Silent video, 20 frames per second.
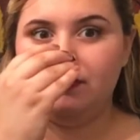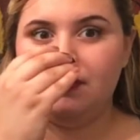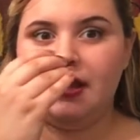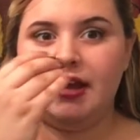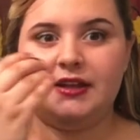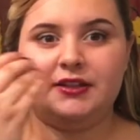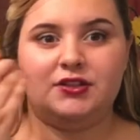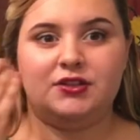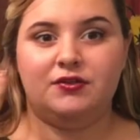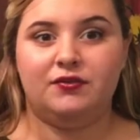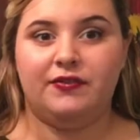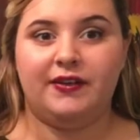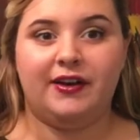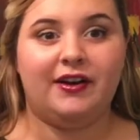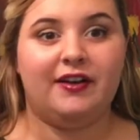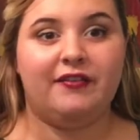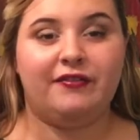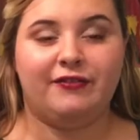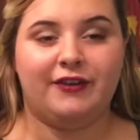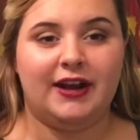It's
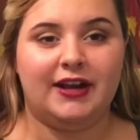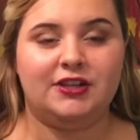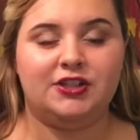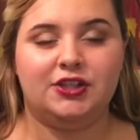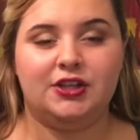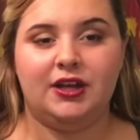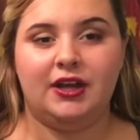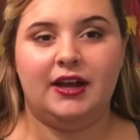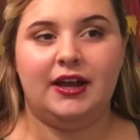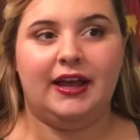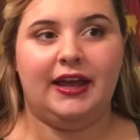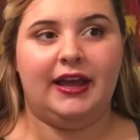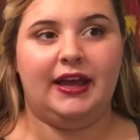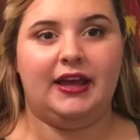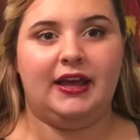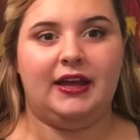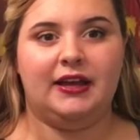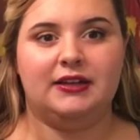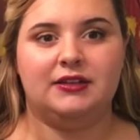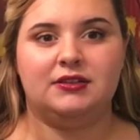very fresh
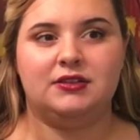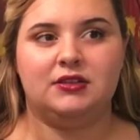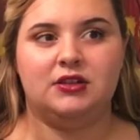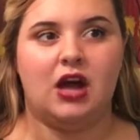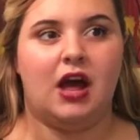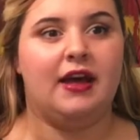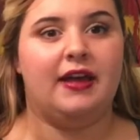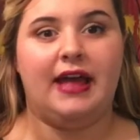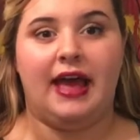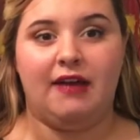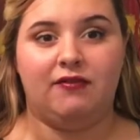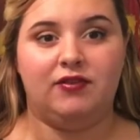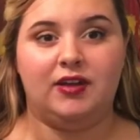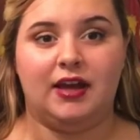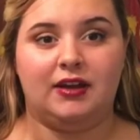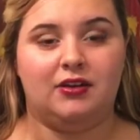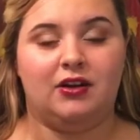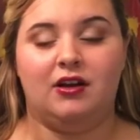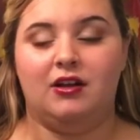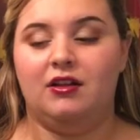and not heavy
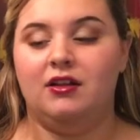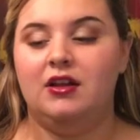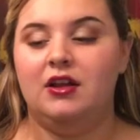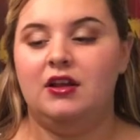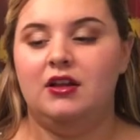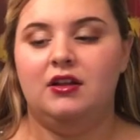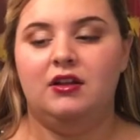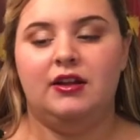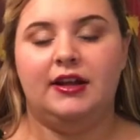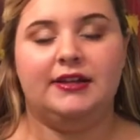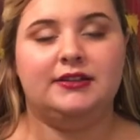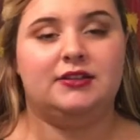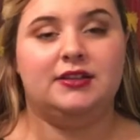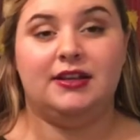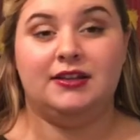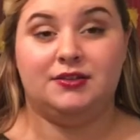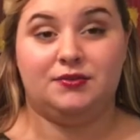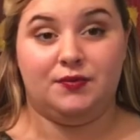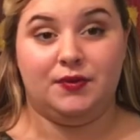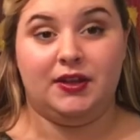at all.
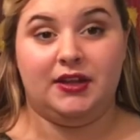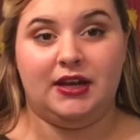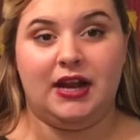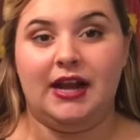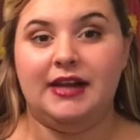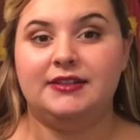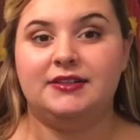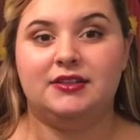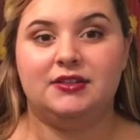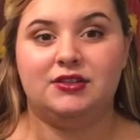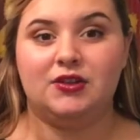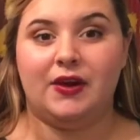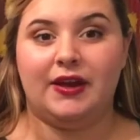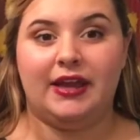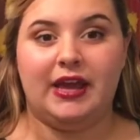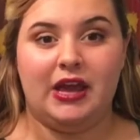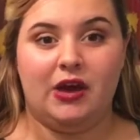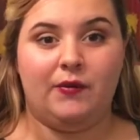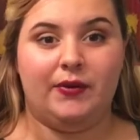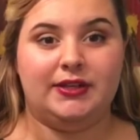It's really nice. So I
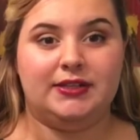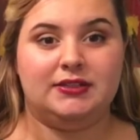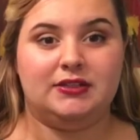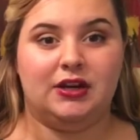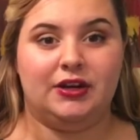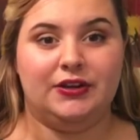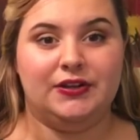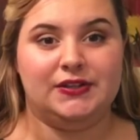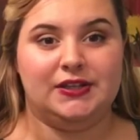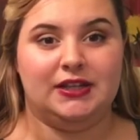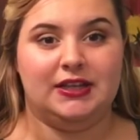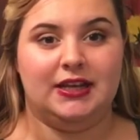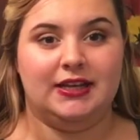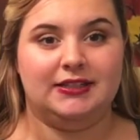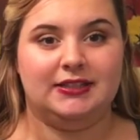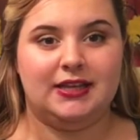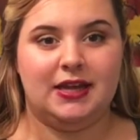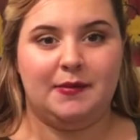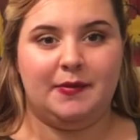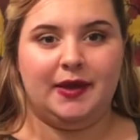can't wait to start using
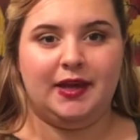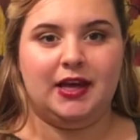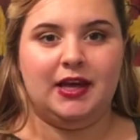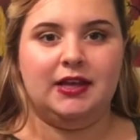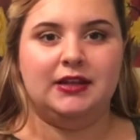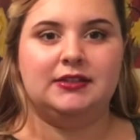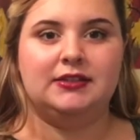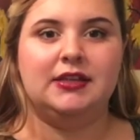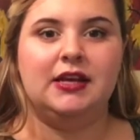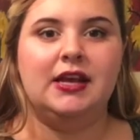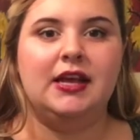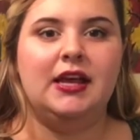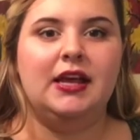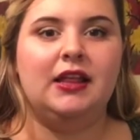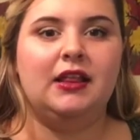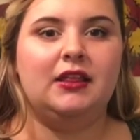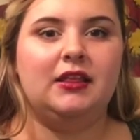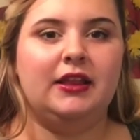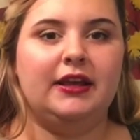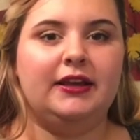this because,
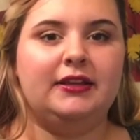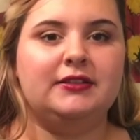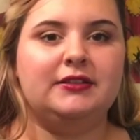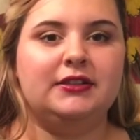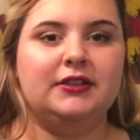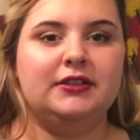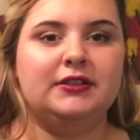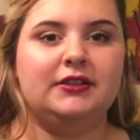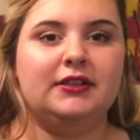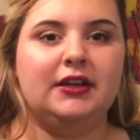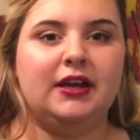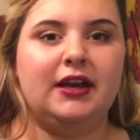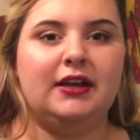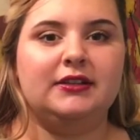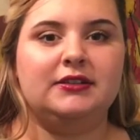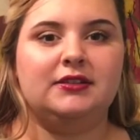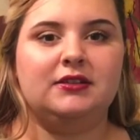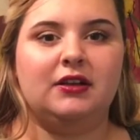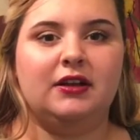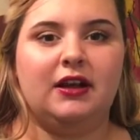like, seriously
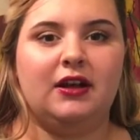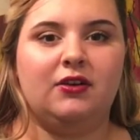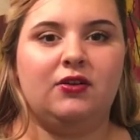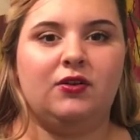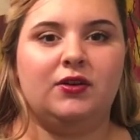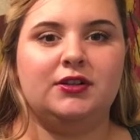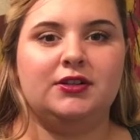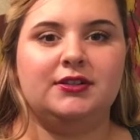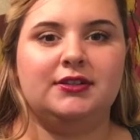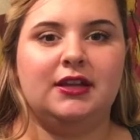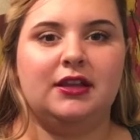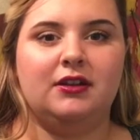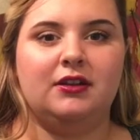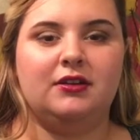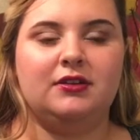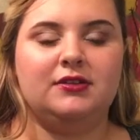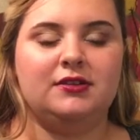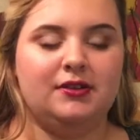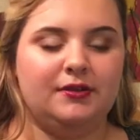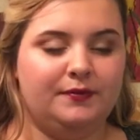guys, look how gorgeous that
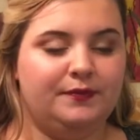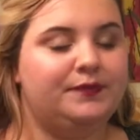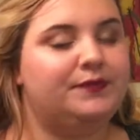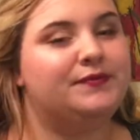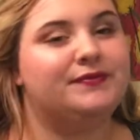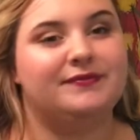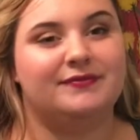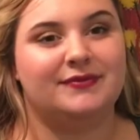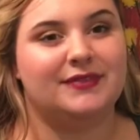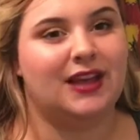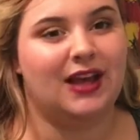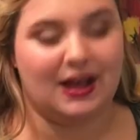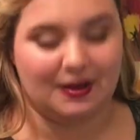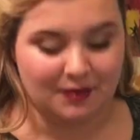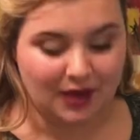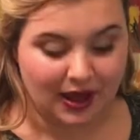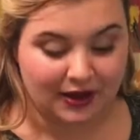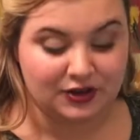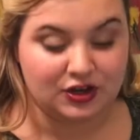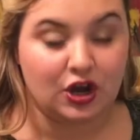looks.
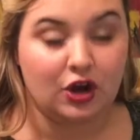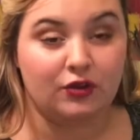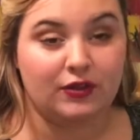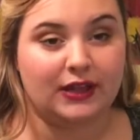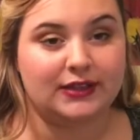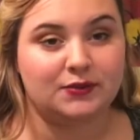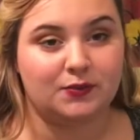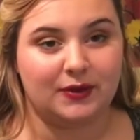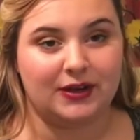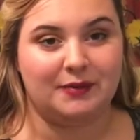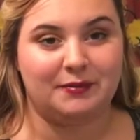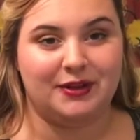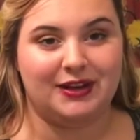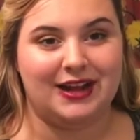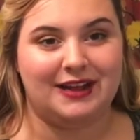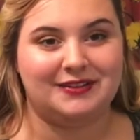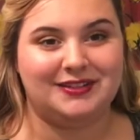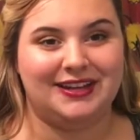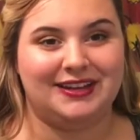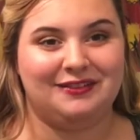I know that's one I'm going to
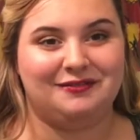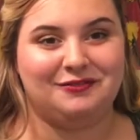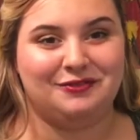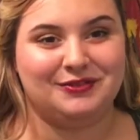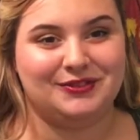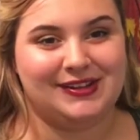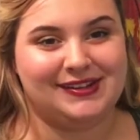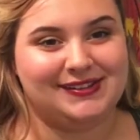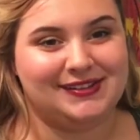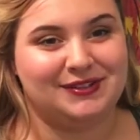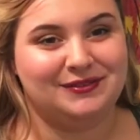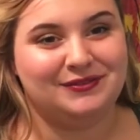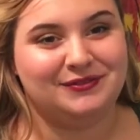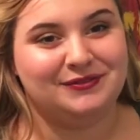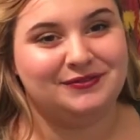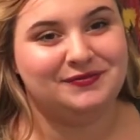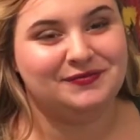have to get a full size of.